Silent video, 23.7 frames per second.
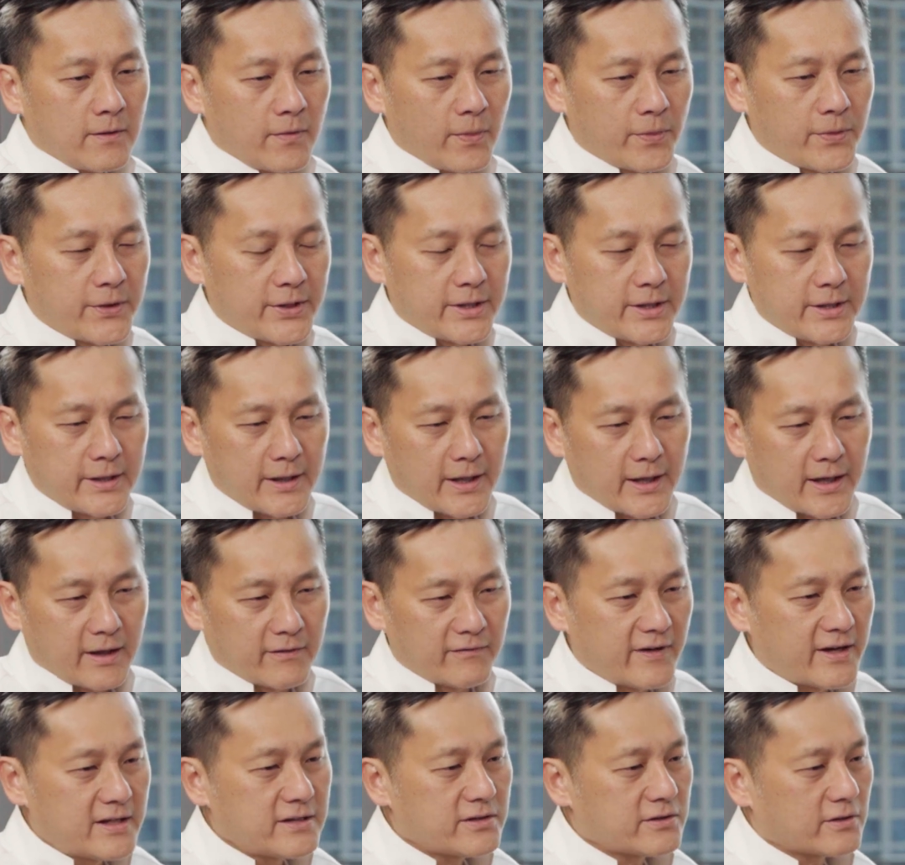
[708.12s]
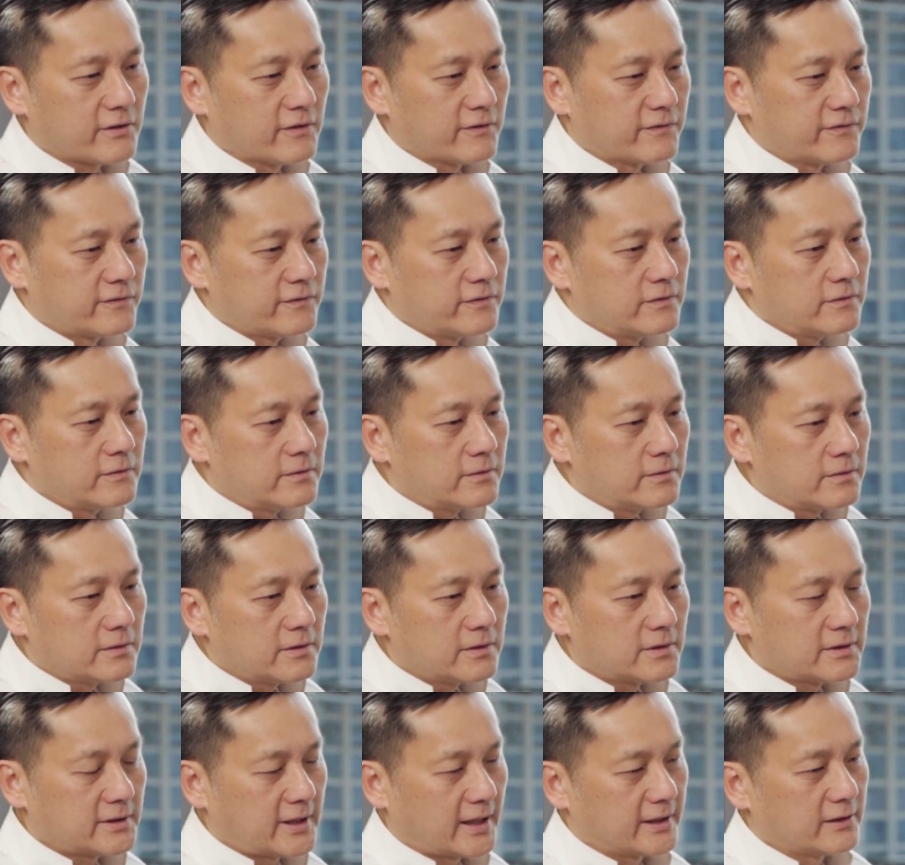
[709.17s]
the advent of
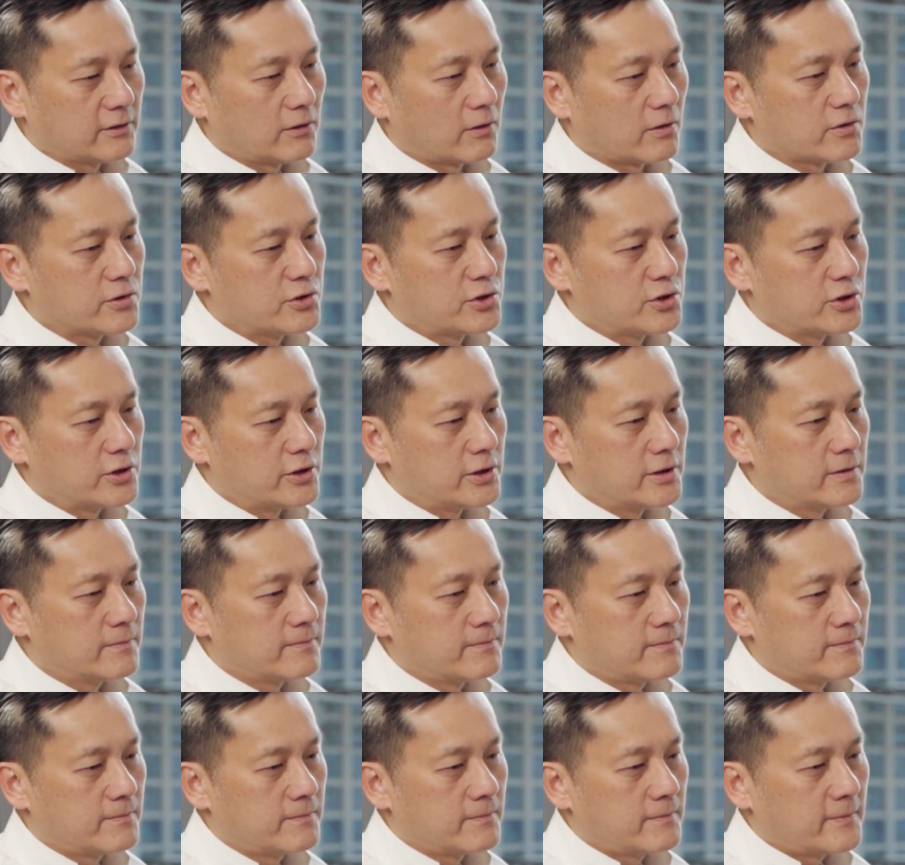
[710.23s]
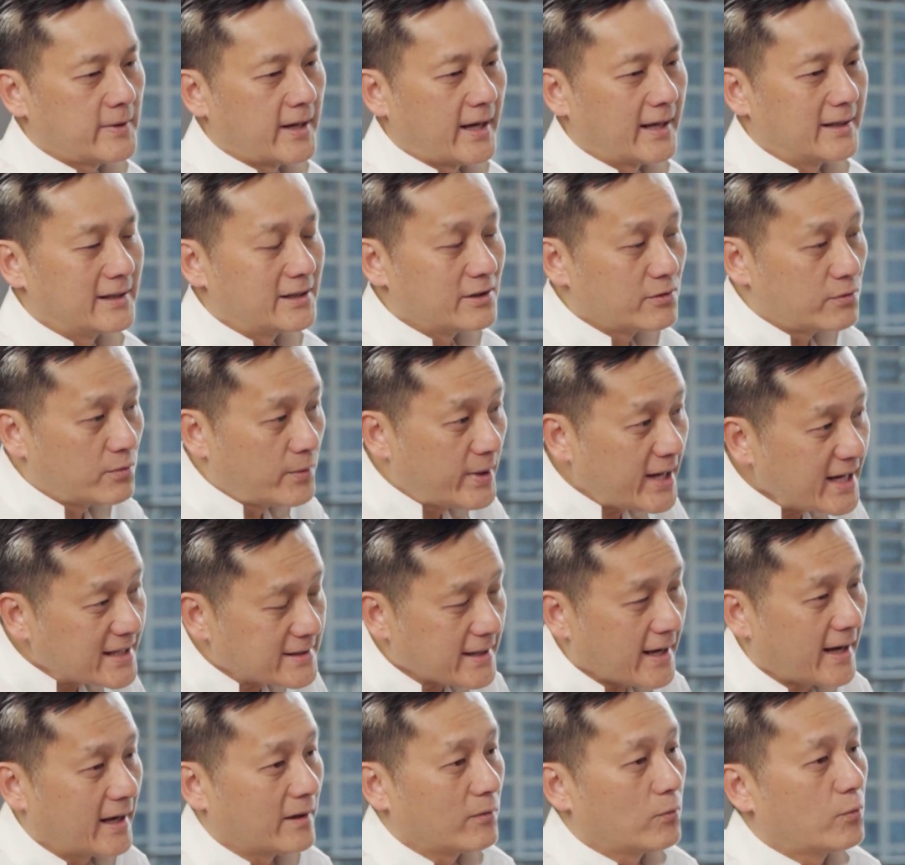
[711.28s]
technology and the
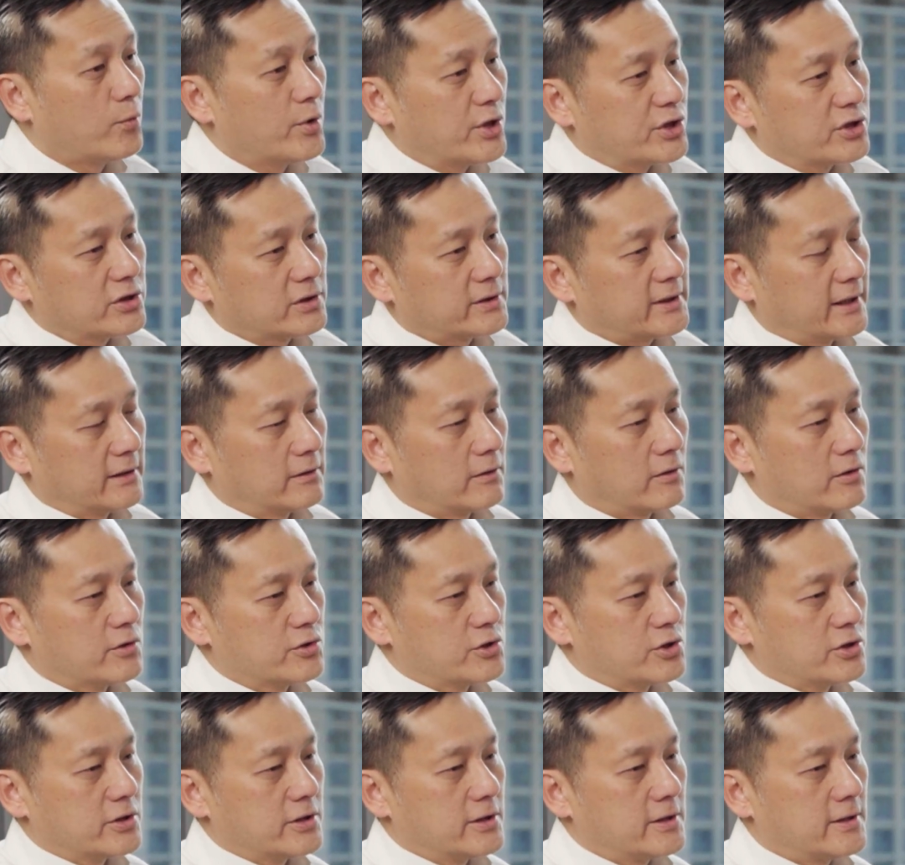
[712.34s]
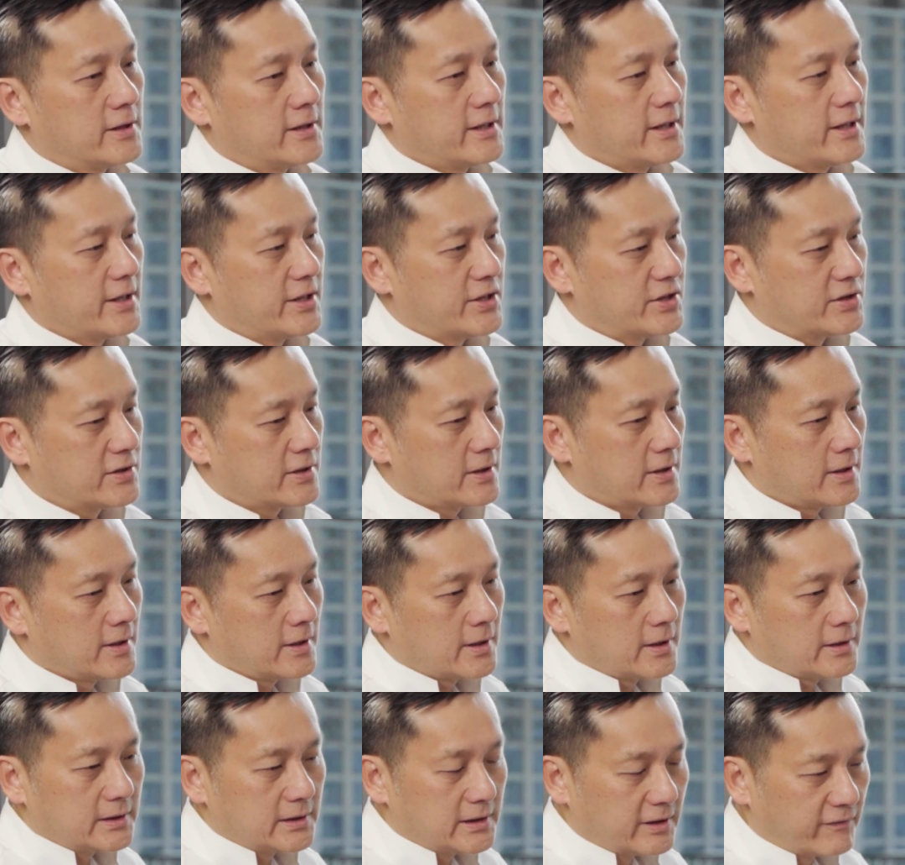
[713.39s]
rate at which technology is
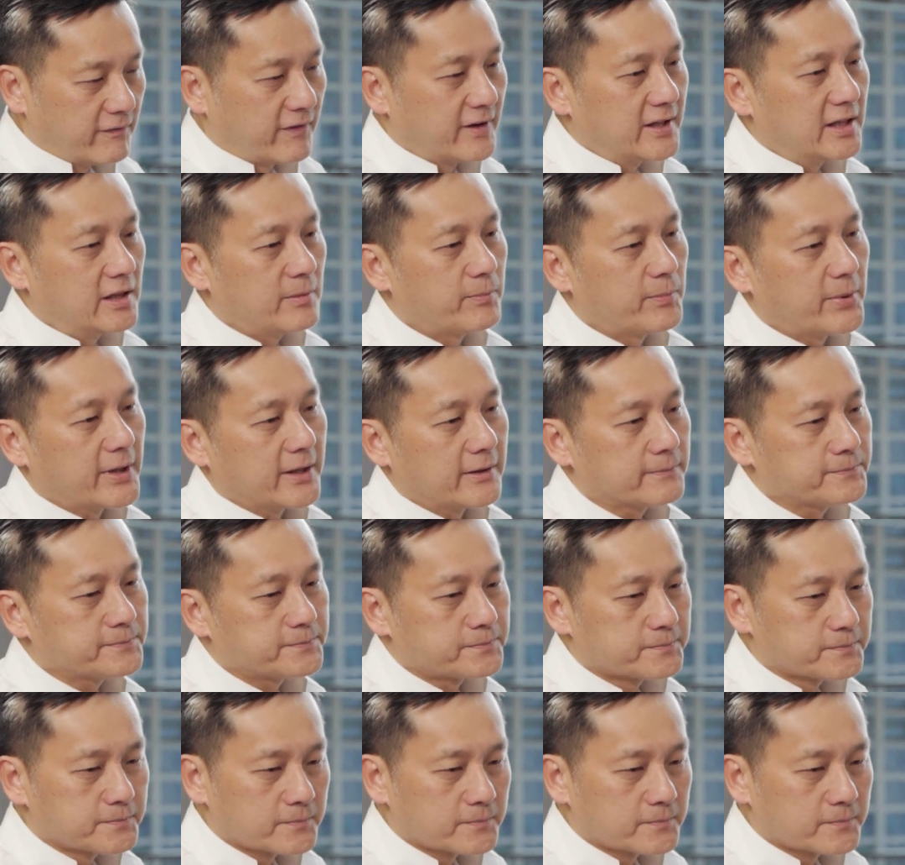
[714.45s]
developing